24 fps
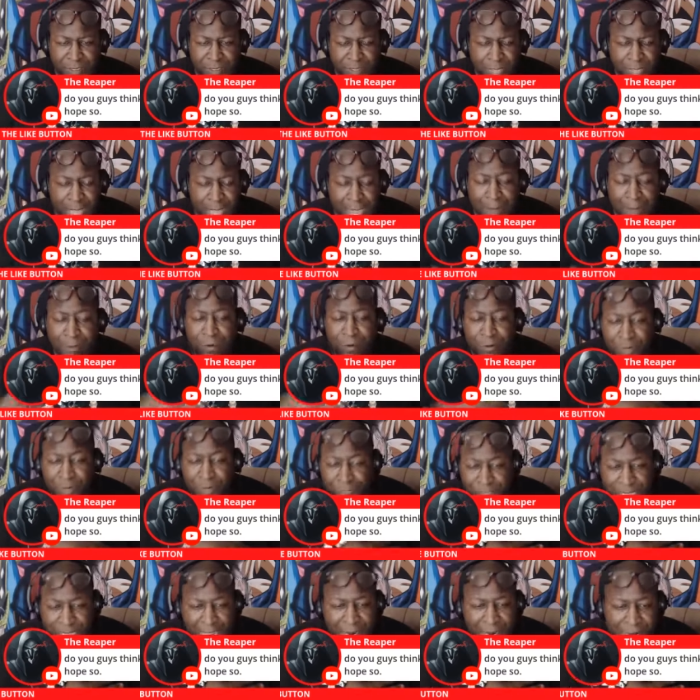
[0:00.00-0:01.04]
I'm on the
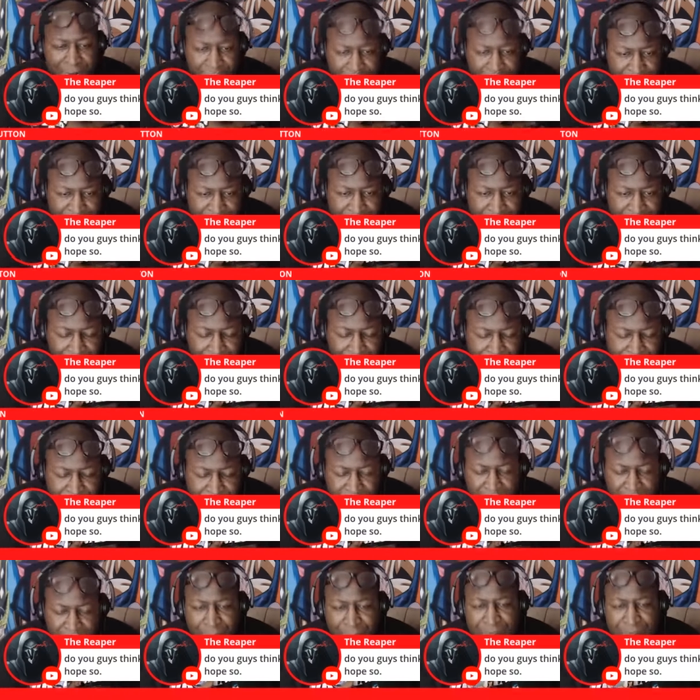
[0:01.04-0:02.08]
side of yes. I want to see
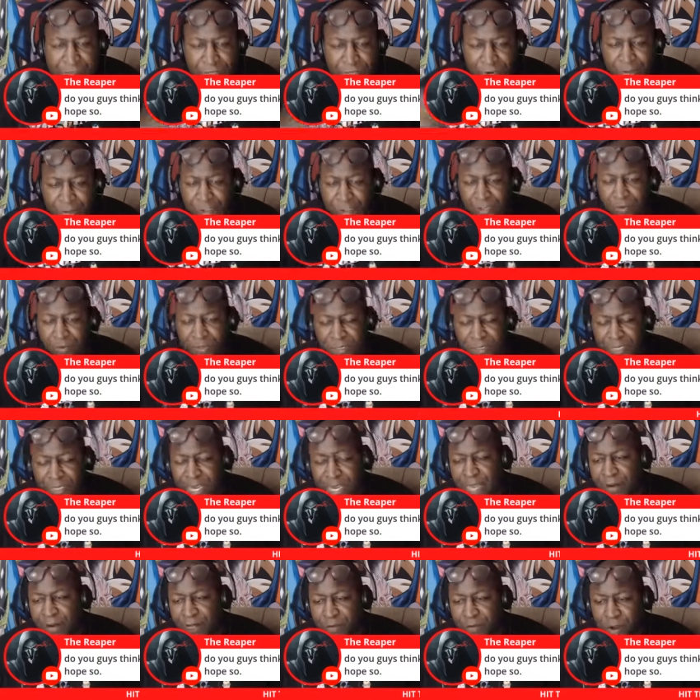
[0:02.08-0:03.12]
him. Terrence is on the side of
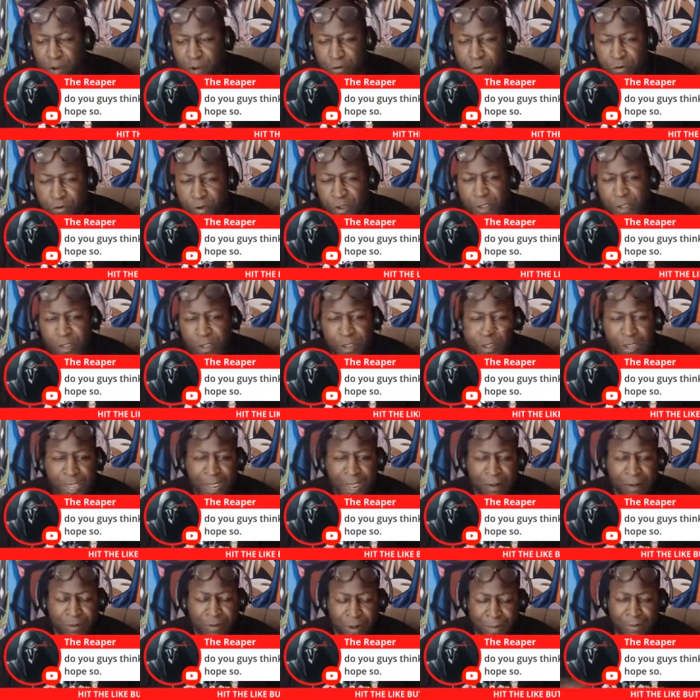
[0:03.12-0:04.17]
no on
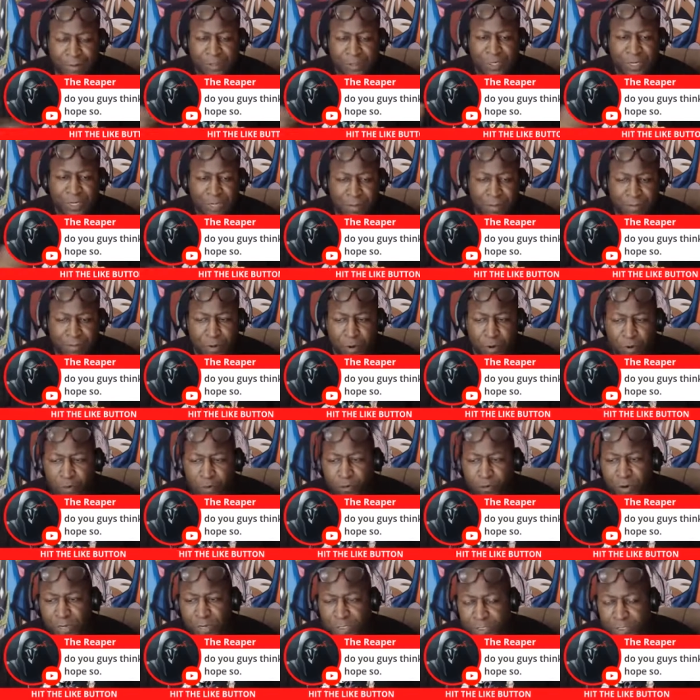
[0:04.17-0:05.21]
that particular poll
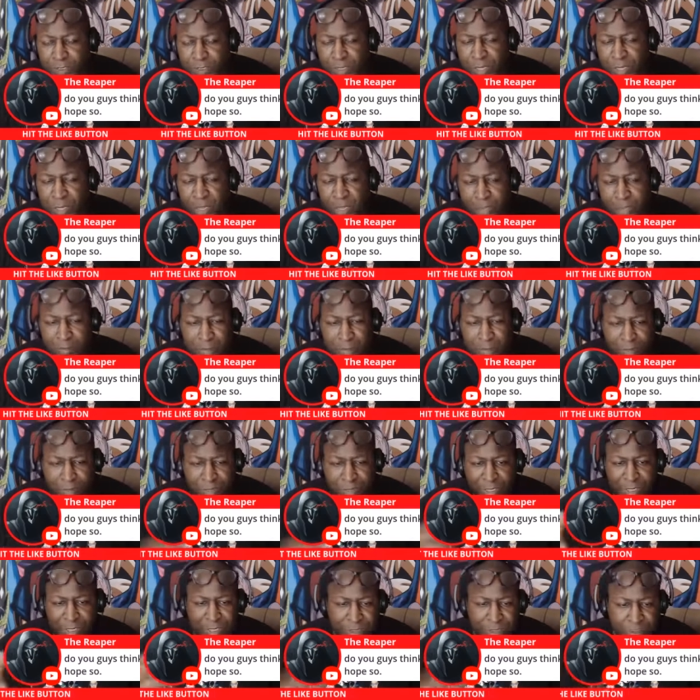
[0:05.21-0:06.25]
question. But
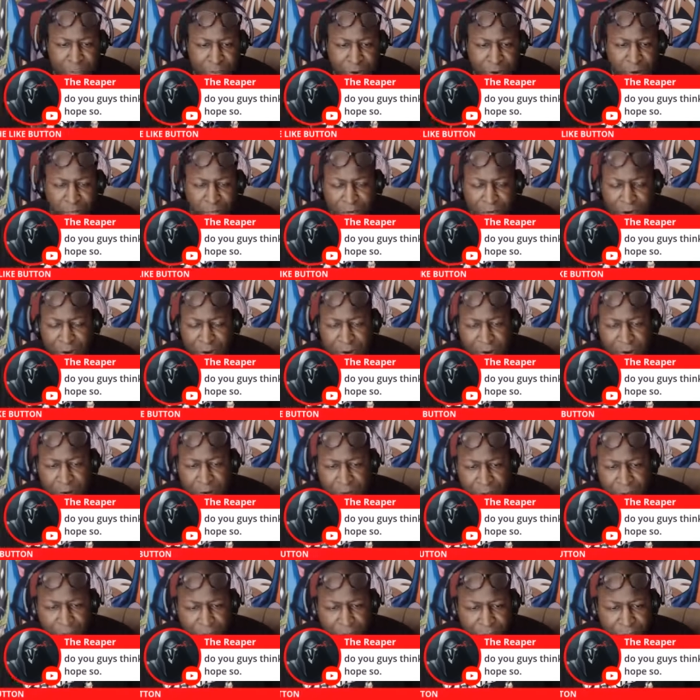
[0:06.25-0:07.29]
please go over there,
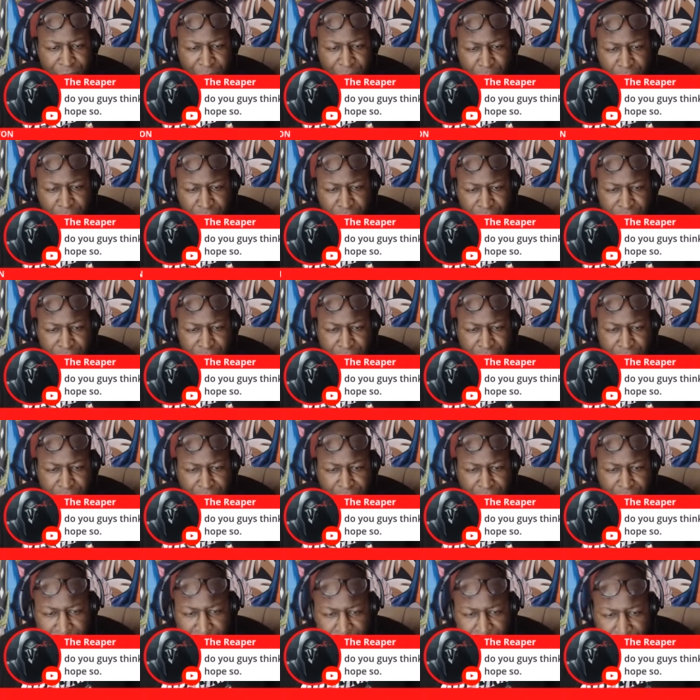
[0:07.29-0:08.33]
vote, let me
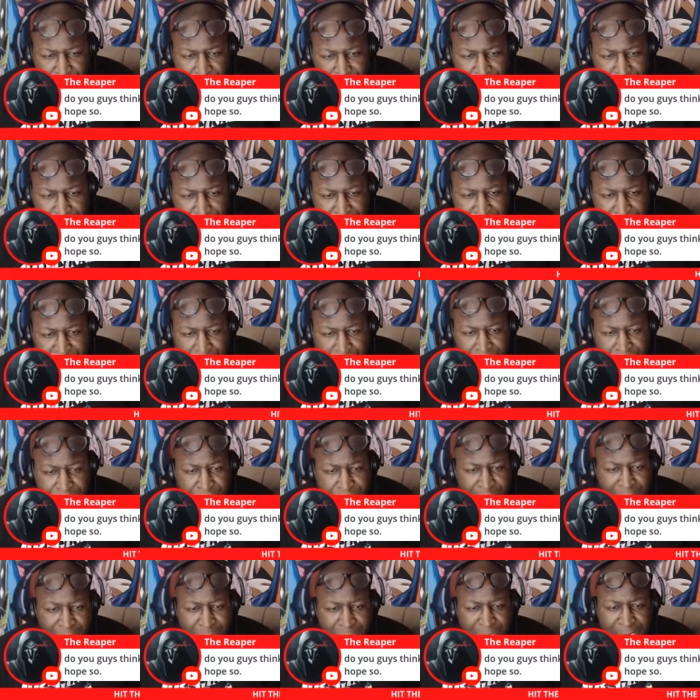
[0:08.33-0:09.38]
see your opinion,
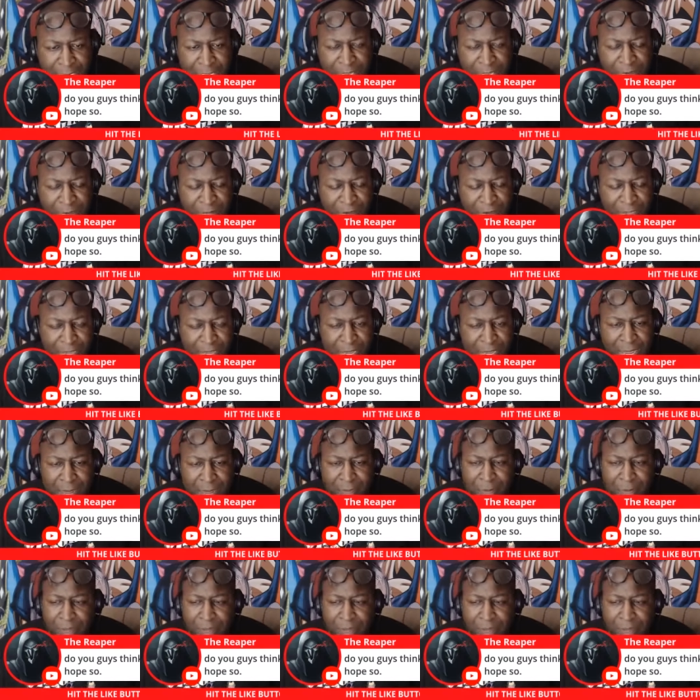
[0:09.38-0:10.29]
and leave a comment.